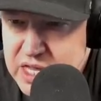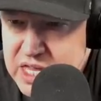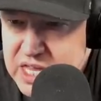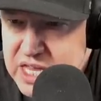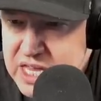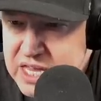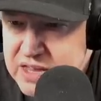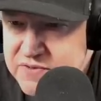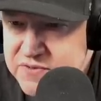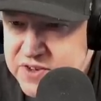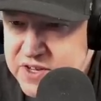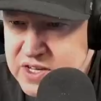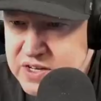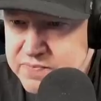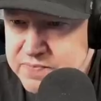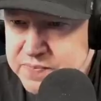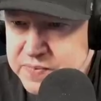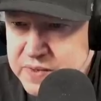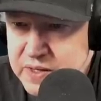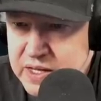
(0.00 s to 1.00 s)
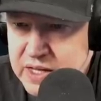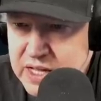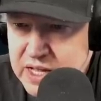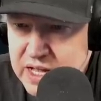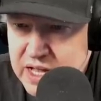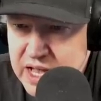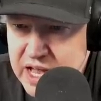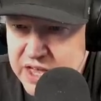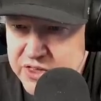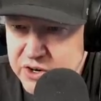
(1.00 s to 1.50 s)
Even
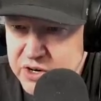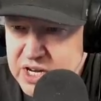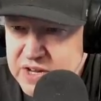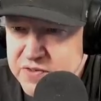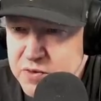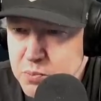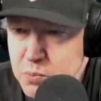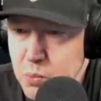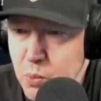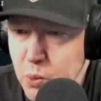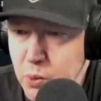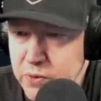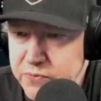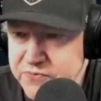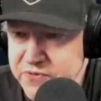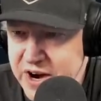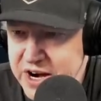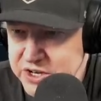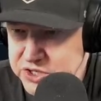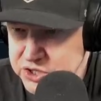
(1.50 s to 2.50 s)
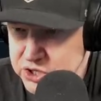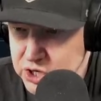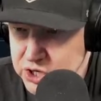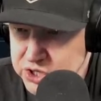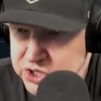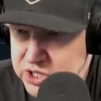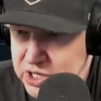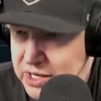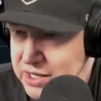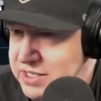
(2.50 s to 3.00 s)
there are even more Firestar
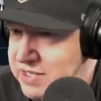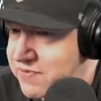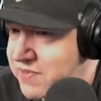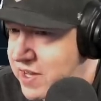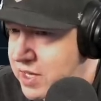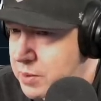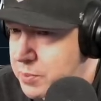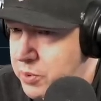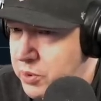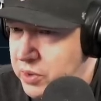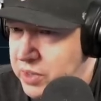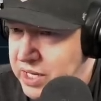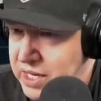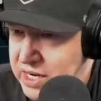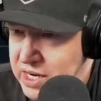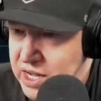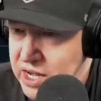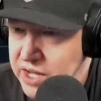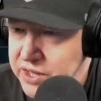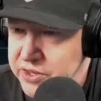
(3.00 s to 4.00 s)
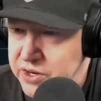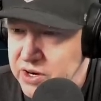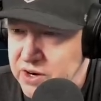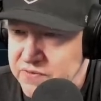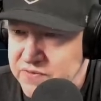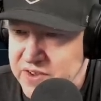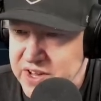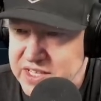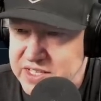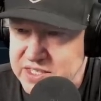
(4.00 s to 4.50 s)
shards available in other
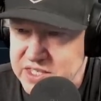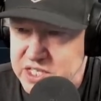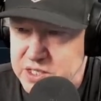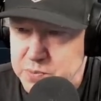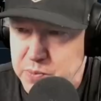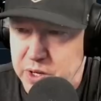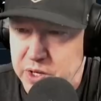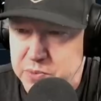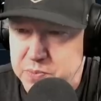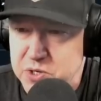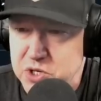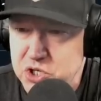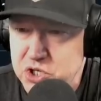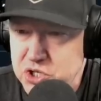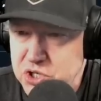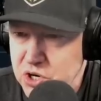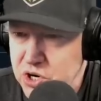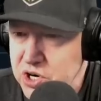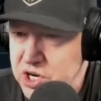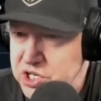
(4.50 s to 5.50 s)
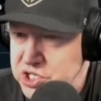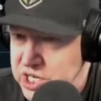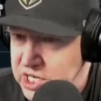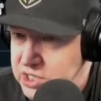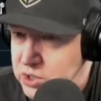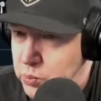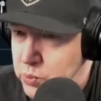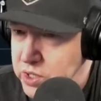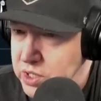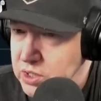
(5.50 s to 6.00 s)
events this month. Be sure to
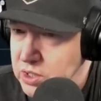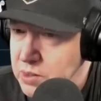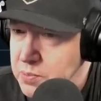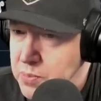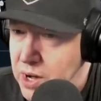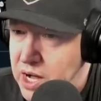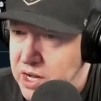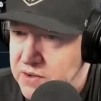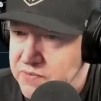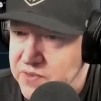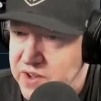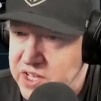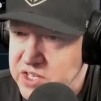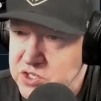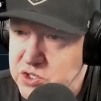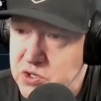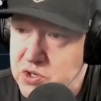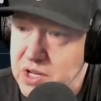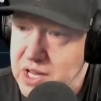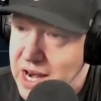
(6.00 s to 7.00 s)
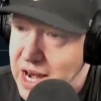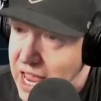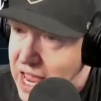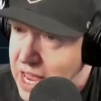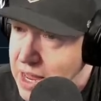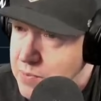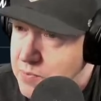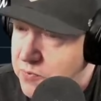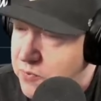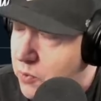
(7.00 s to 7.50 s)
check the weekly Bog event so you can
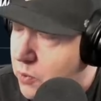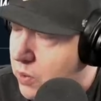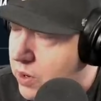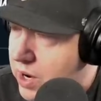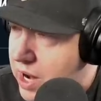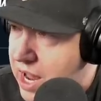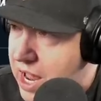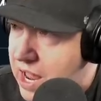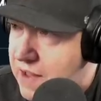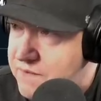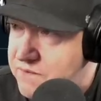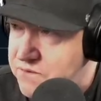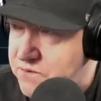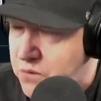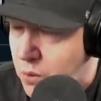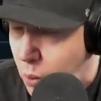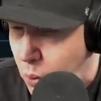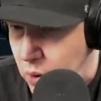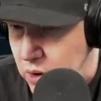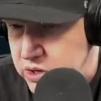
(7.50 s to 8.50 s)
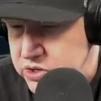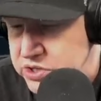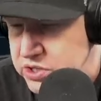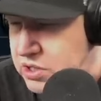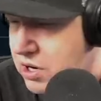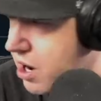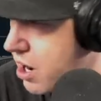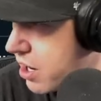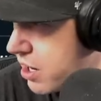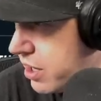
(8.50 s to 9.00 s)
aim for a
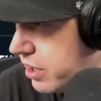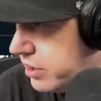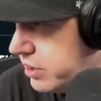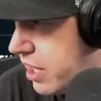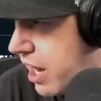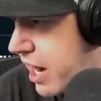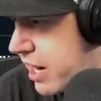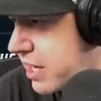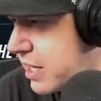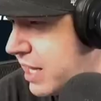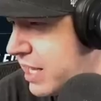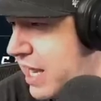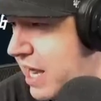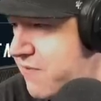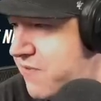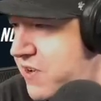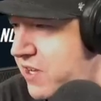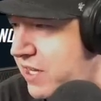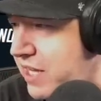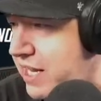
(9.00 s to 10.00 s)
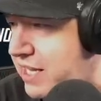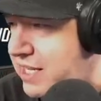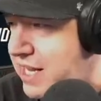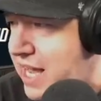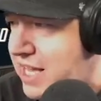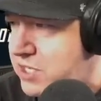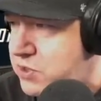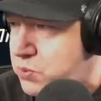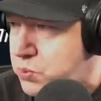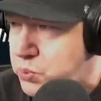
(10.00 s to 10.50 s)
four-star unlock. Like I feel like
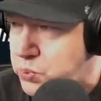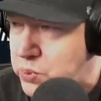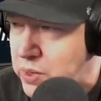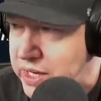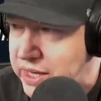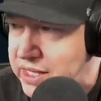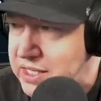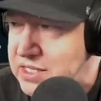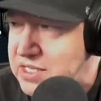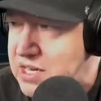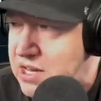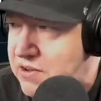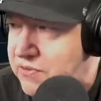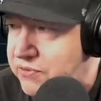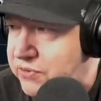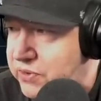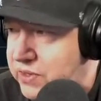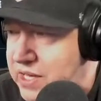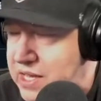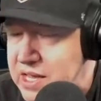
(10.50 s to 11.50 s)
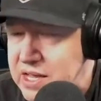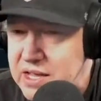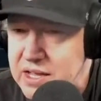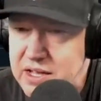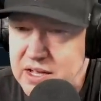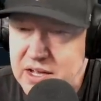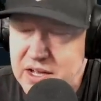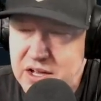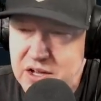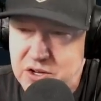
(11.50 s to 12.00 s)
that's relatively
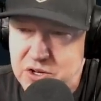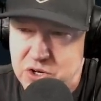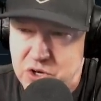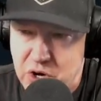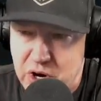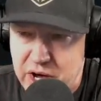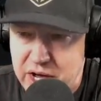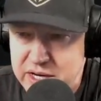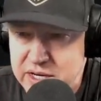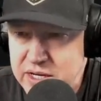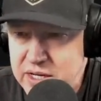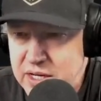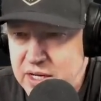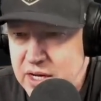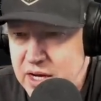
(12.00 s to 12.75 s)
good.